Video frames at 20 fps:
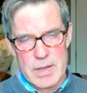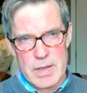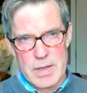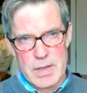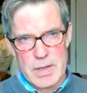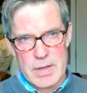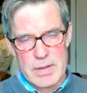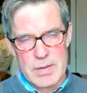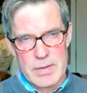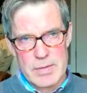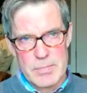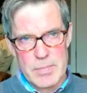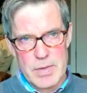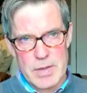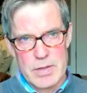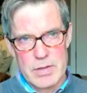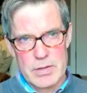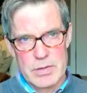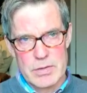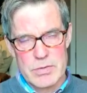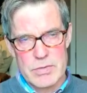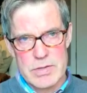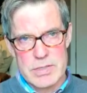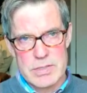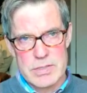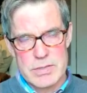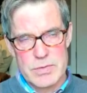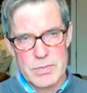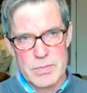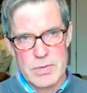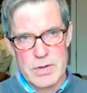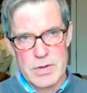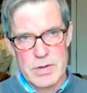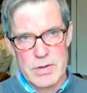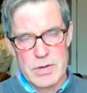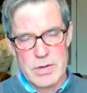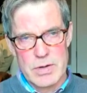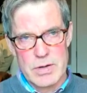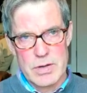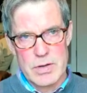McGilchrist,
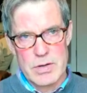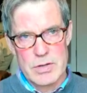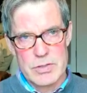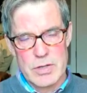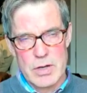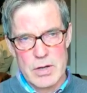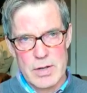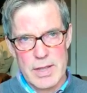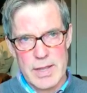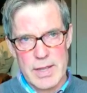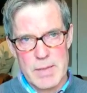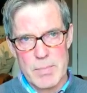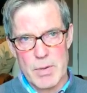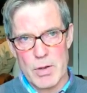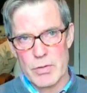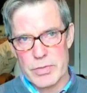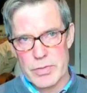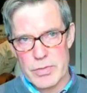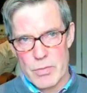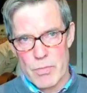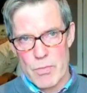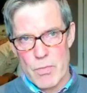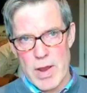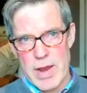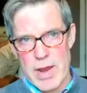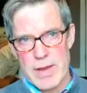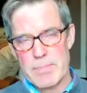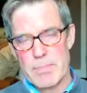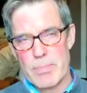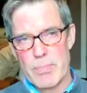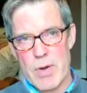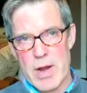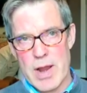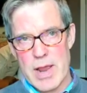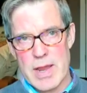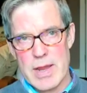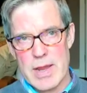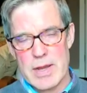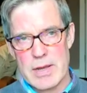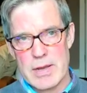where you're talking about the right
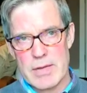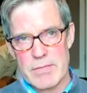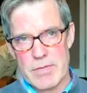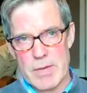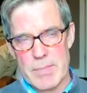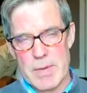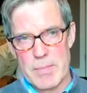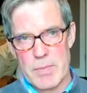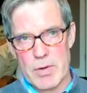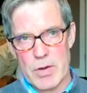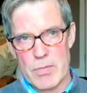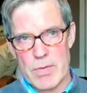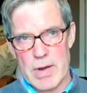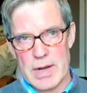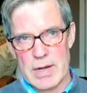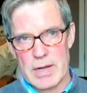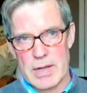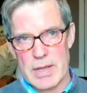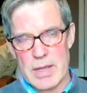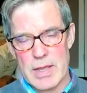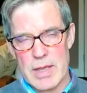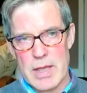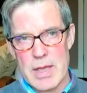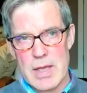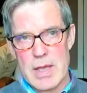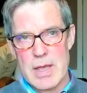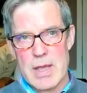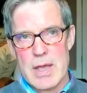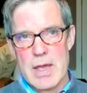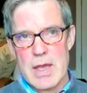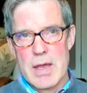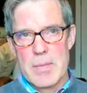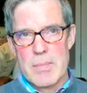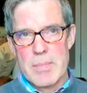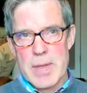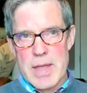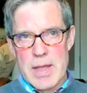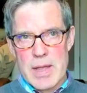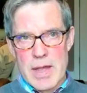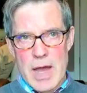brain, if I remember correctly,
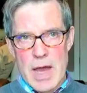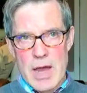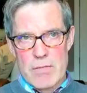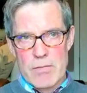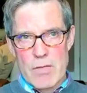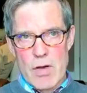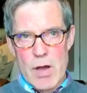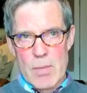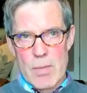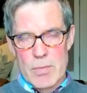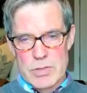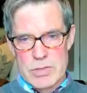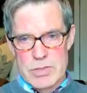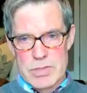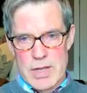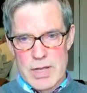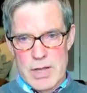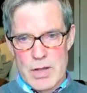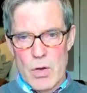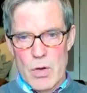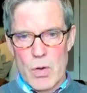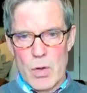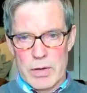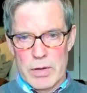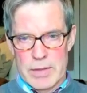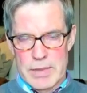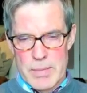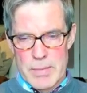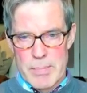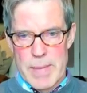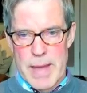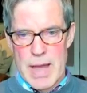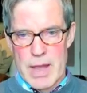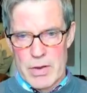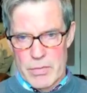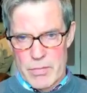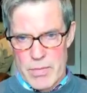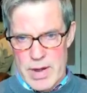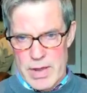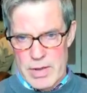being kind of almost like holding the
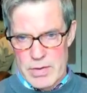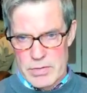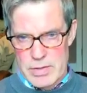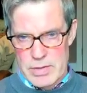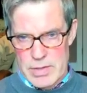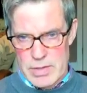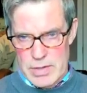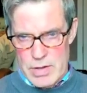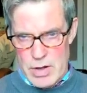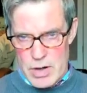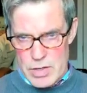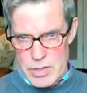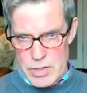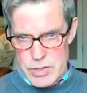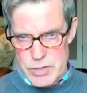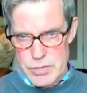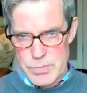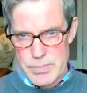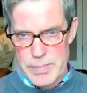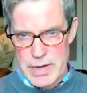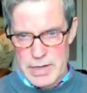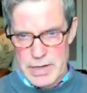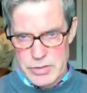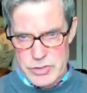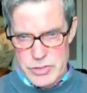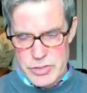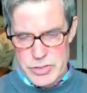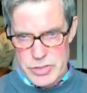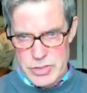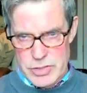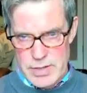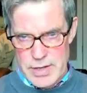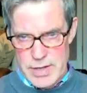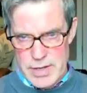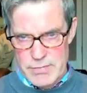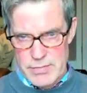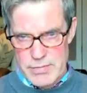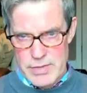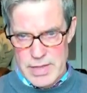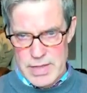background, the larger picture
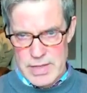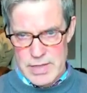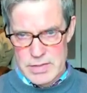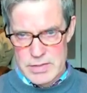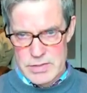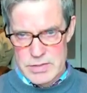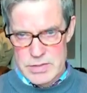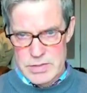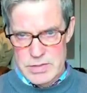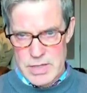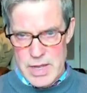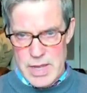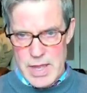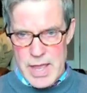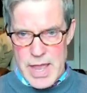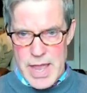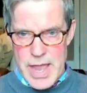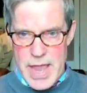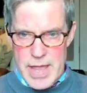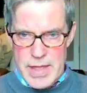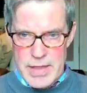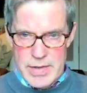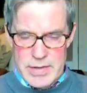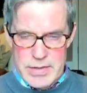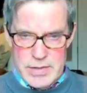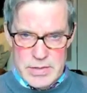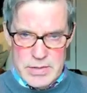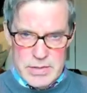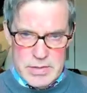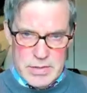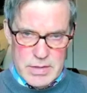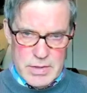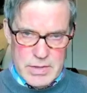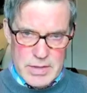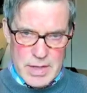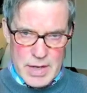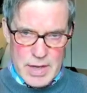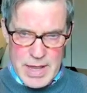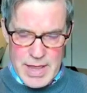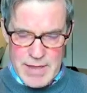of things, and
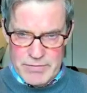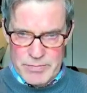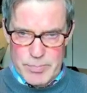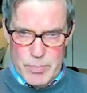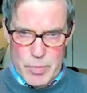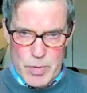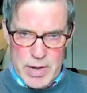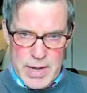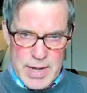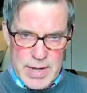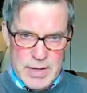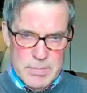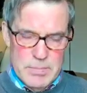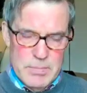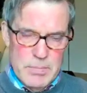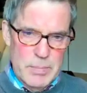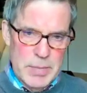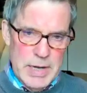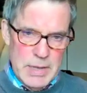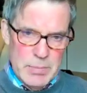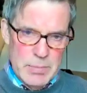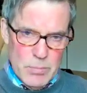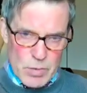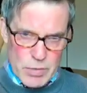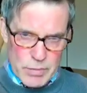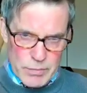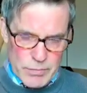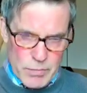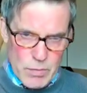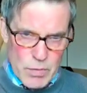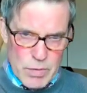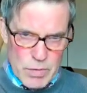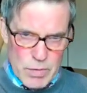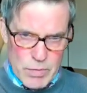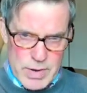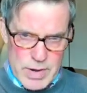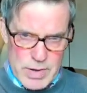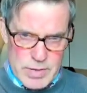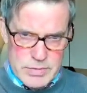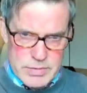the left brain being more
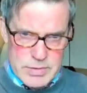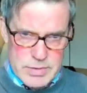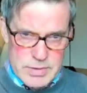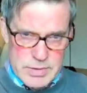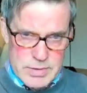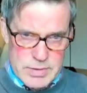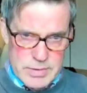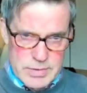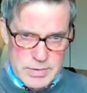foreground.